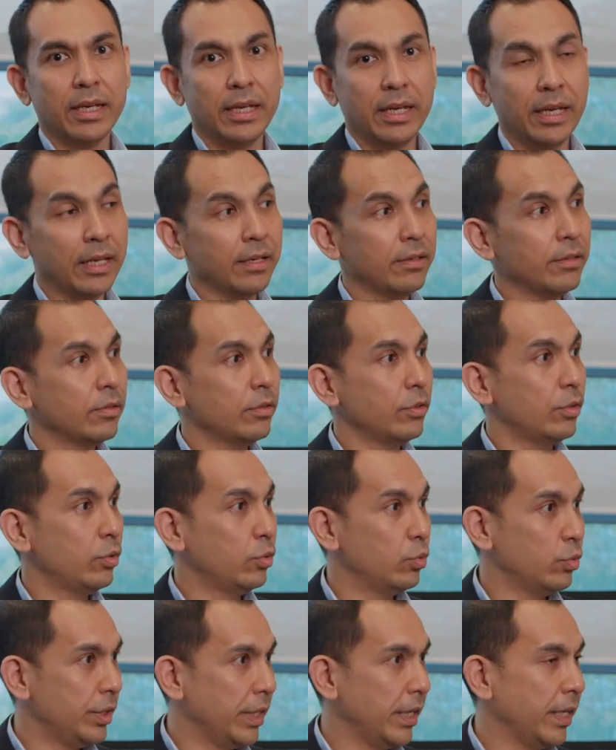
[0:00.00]
And
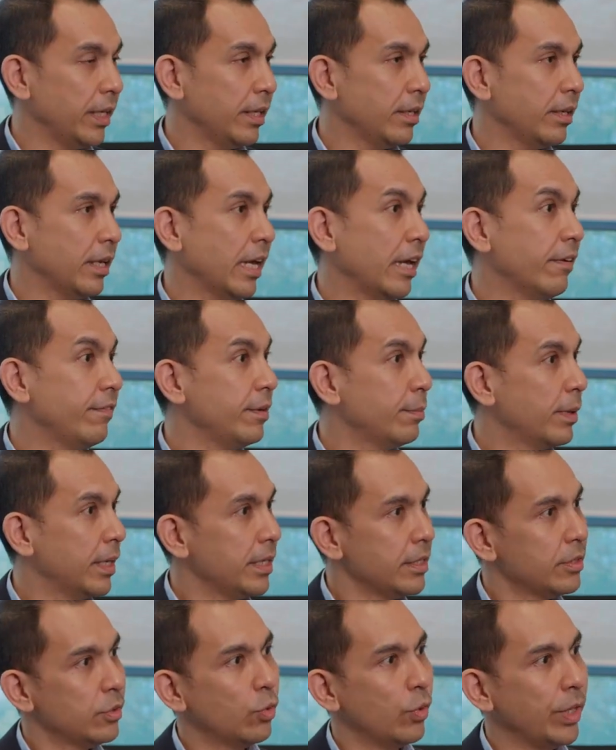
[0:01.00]
today,
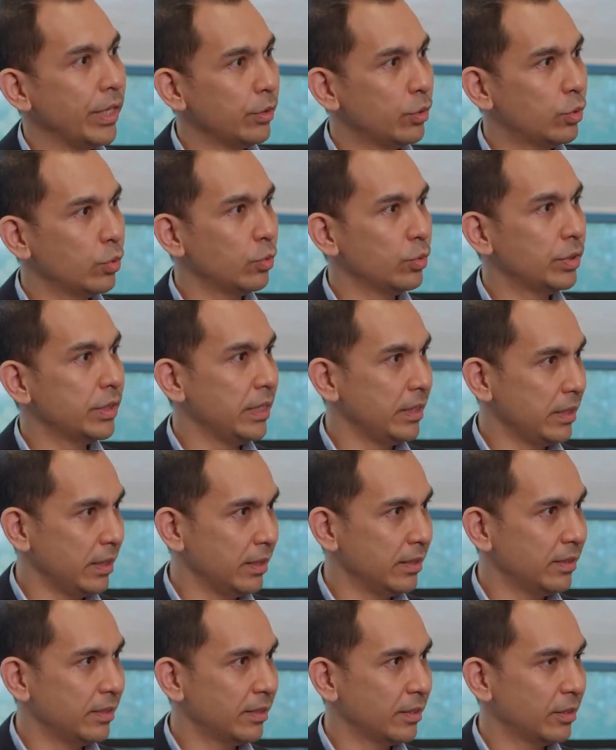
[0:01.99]
everybody is going to
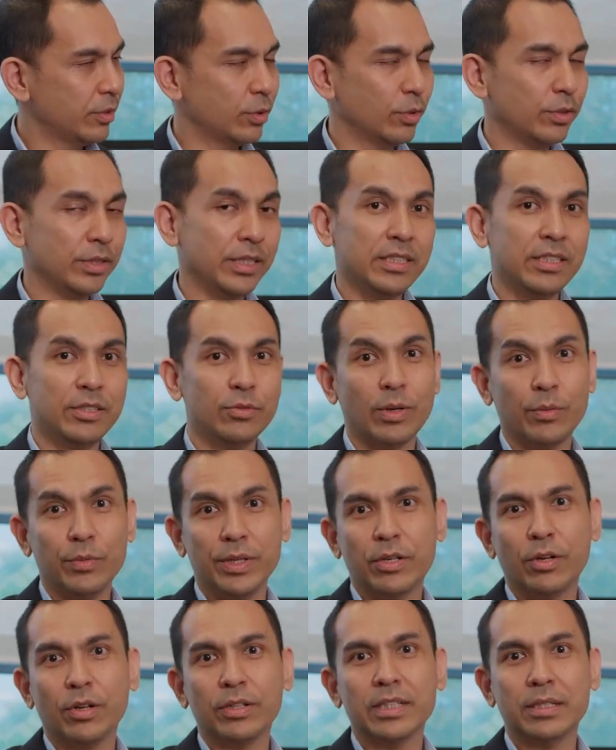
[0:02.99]
cities. So this is what
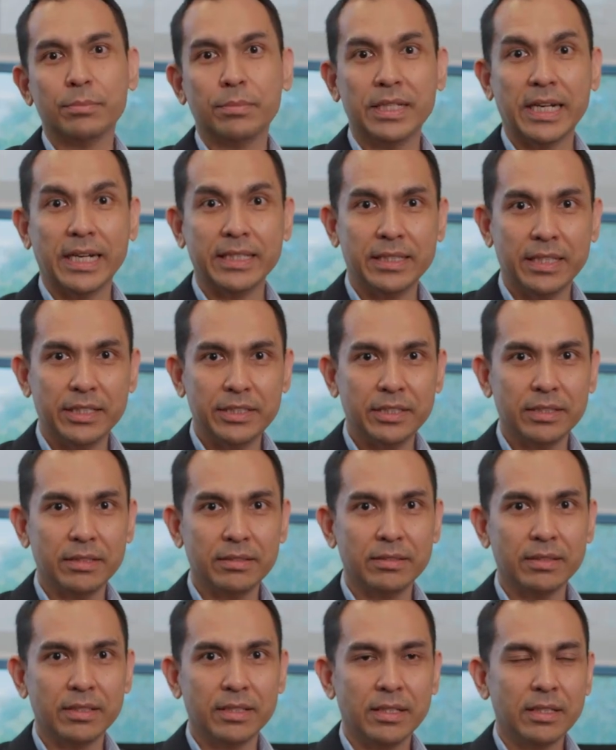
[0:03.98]
we call urbanization.
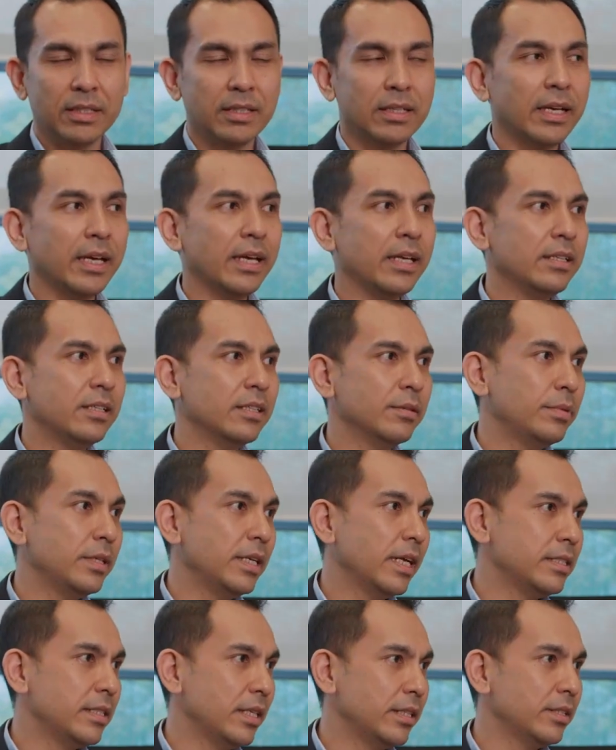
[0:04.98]
And the
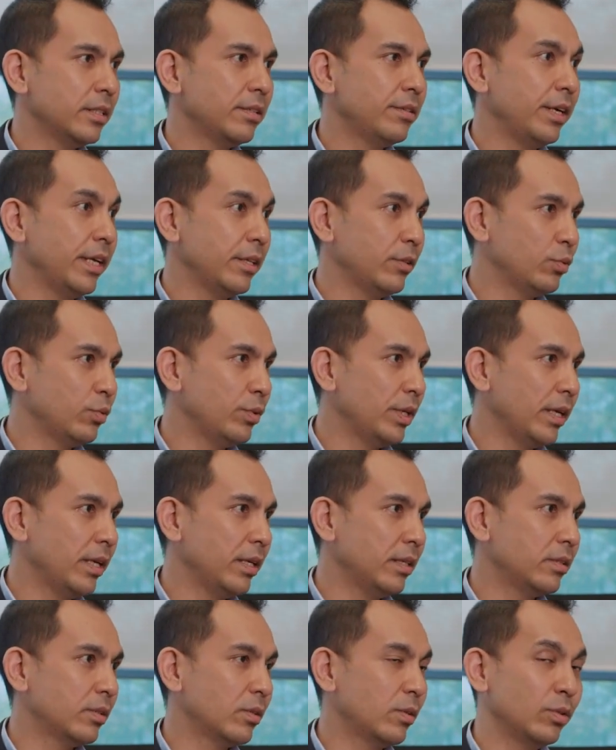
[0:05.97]
urbanization rate today
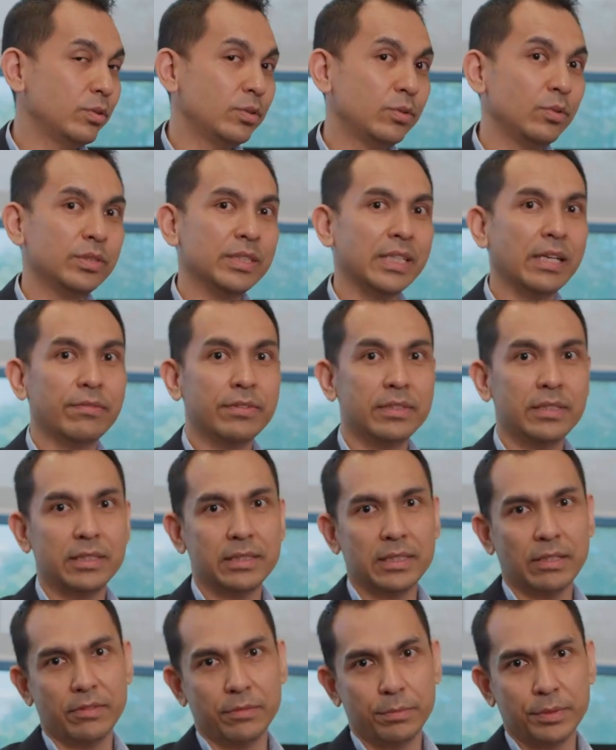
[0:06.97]
is close to
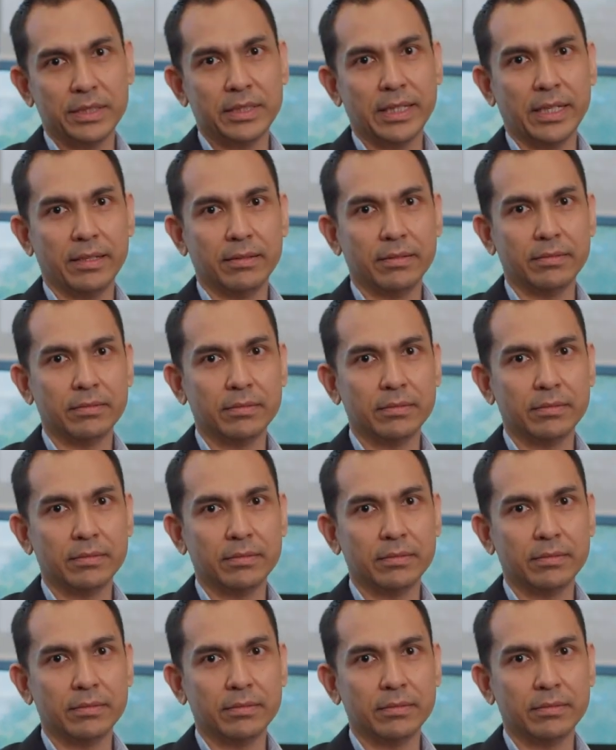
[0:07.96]
77%.